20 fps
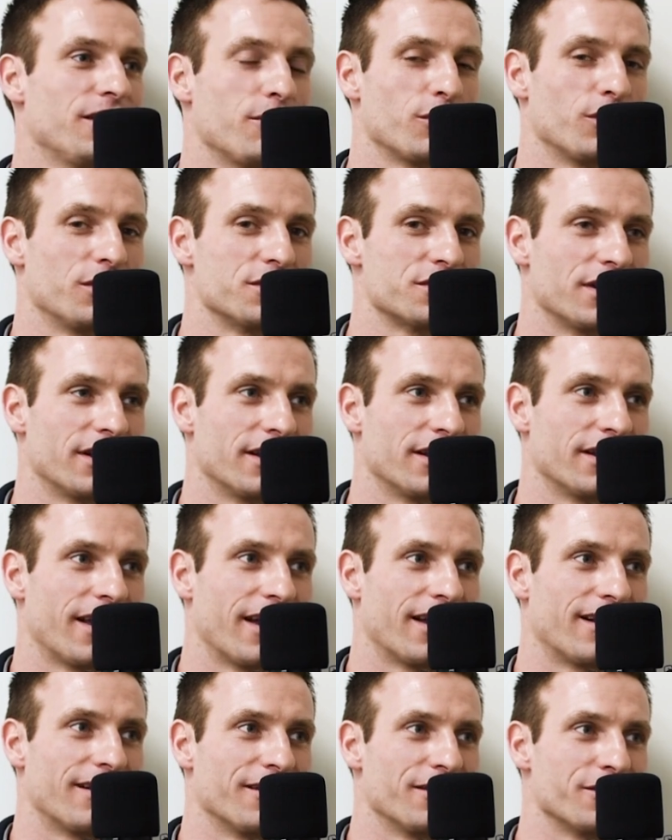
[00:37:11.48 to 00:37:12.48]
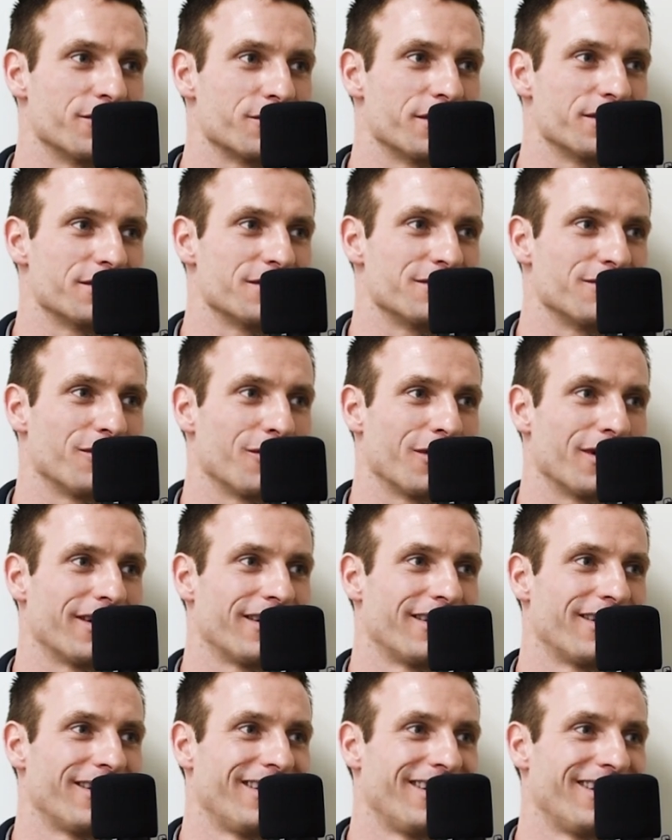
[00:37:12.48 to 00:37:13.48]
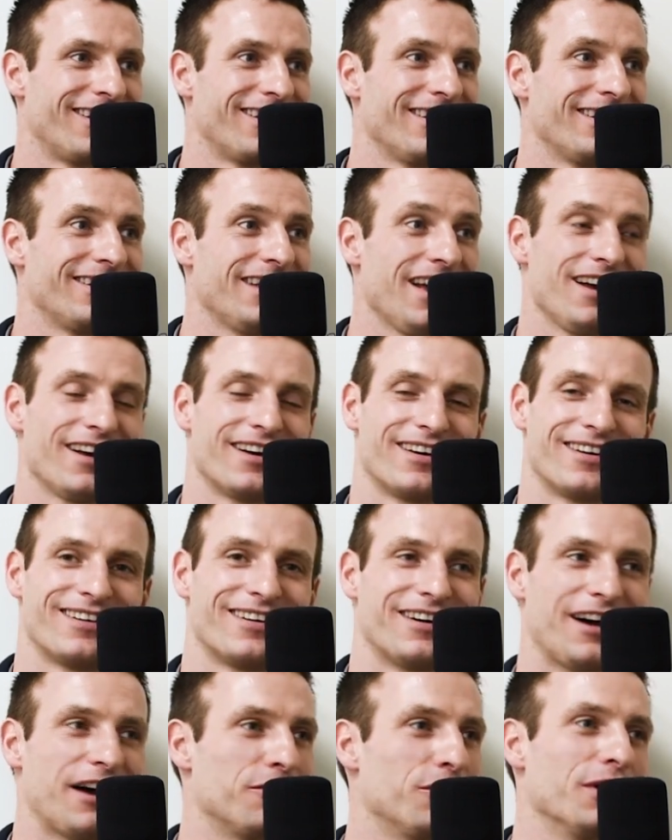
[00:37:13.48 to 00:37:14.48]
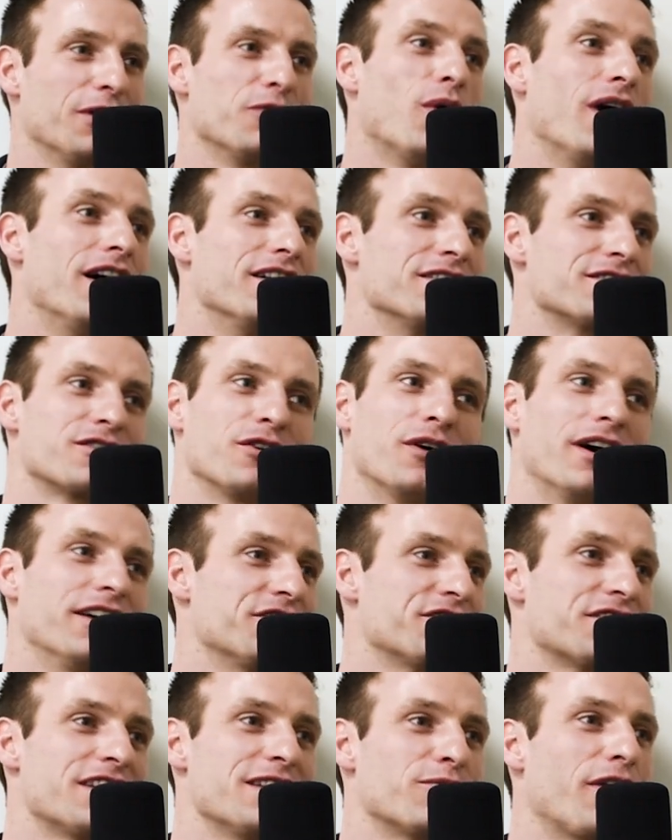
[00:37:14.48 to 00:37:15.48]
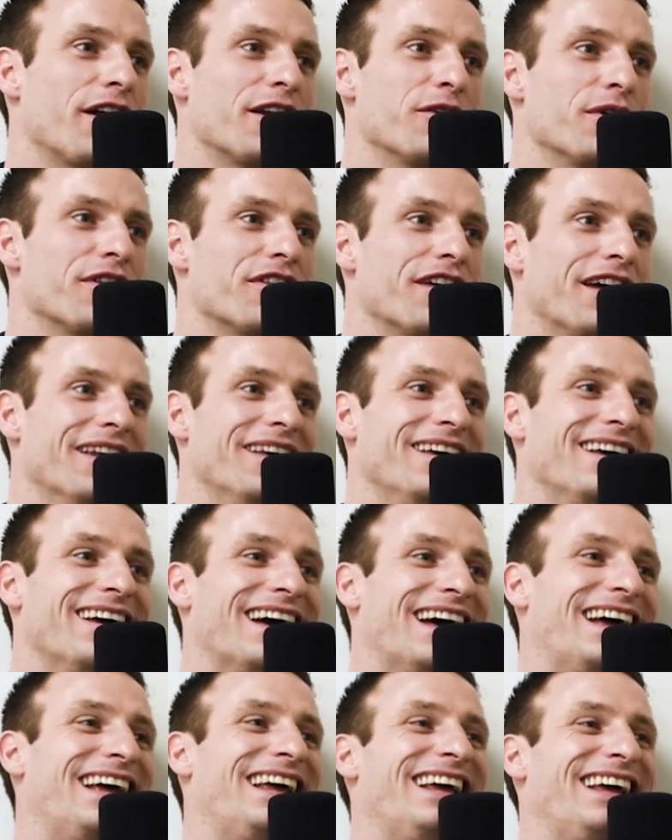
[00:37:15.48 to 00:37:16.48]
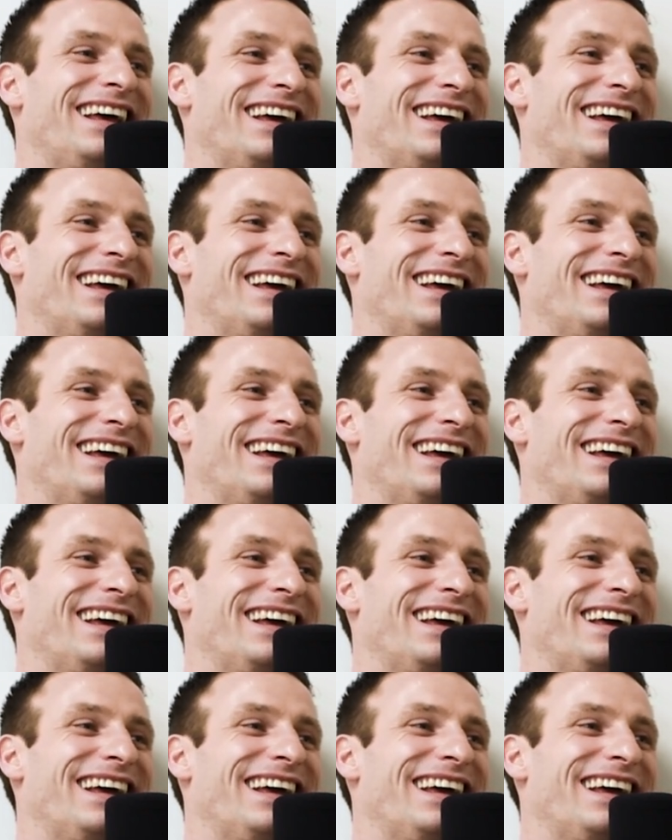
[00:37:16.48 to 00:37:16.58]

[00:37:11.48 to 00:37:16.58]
one city in Canada. There's reason for it. Is it? Yeah. I, well, it was. So I just yeah. it's been it. has been it's been